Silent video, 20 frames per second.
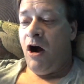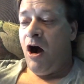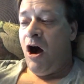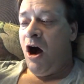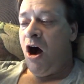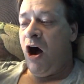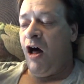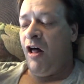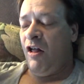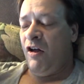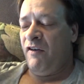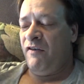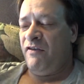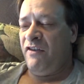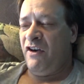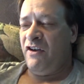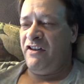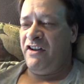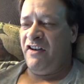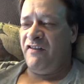all of
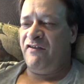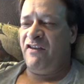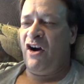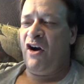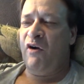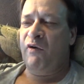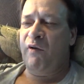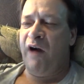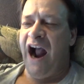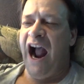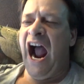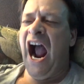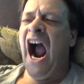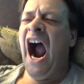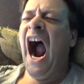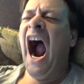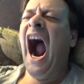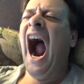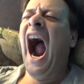the different writers